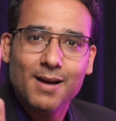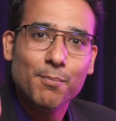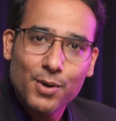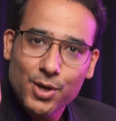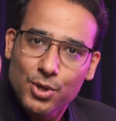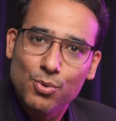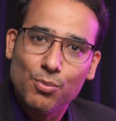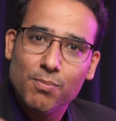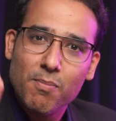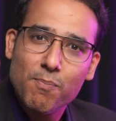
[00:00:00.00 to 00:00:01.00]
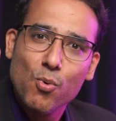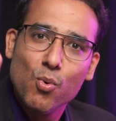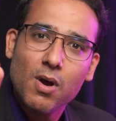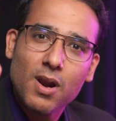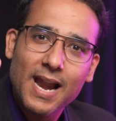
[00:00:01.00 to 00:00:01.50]
number two,
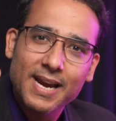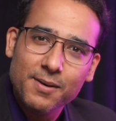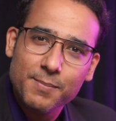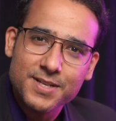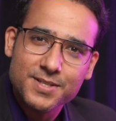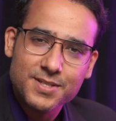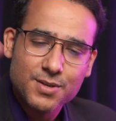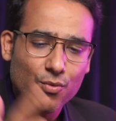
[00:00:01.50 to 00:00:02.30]
poor landing pages.